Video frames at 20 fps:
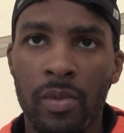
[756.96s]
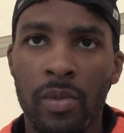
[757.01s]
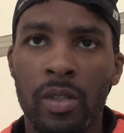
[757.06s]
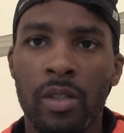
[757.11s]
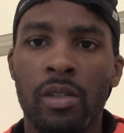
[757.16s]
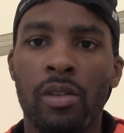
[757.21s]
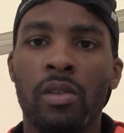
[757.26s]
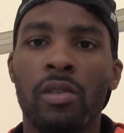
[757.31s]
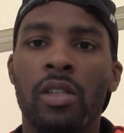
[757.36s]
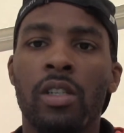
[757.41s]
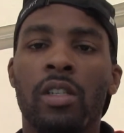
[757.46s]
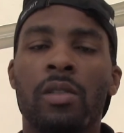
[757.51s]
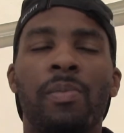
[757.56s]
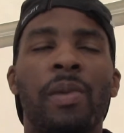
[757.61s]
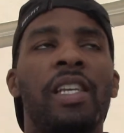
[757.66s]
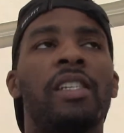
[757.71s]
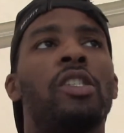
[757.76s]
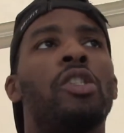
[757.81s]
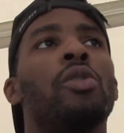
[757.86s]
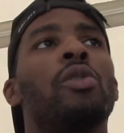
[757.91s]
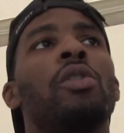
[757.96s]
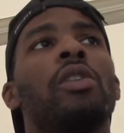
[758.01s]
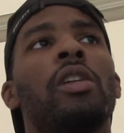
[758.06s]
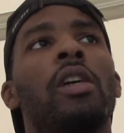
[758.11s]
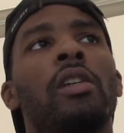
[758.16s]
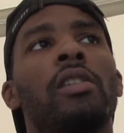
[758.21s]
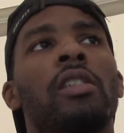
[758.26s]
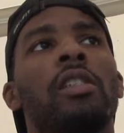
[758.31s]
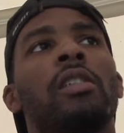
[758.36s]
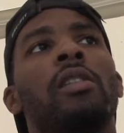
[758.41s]
to just make sure
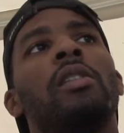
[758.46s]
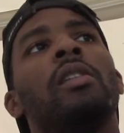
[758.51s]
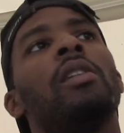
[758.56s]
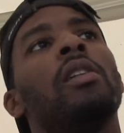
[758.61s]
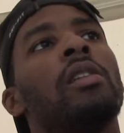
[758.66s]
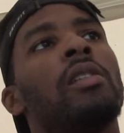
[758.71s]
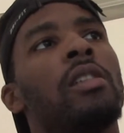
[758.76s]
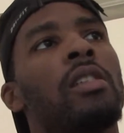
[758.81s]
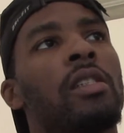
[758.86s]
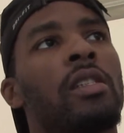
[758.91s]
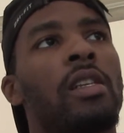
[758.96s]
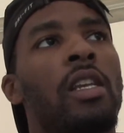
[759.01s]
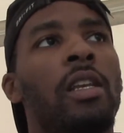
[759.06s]
y'all just